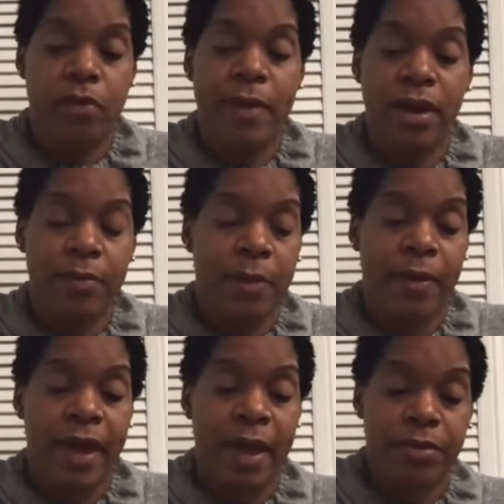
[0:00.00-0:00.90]
cerebellum,
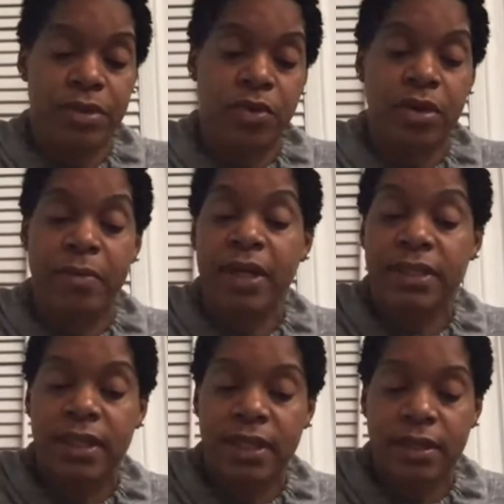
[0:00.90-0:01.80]
hippocampus, or
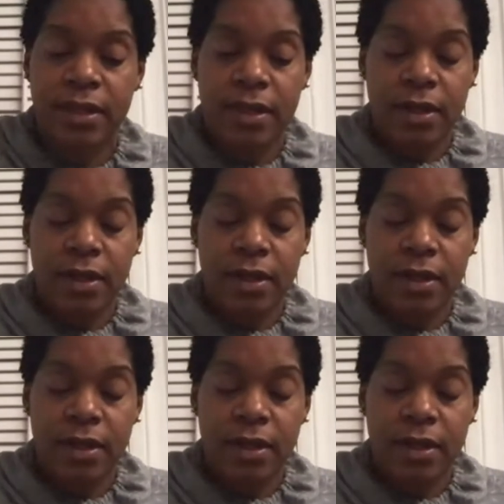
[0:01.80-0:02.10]
amygdala,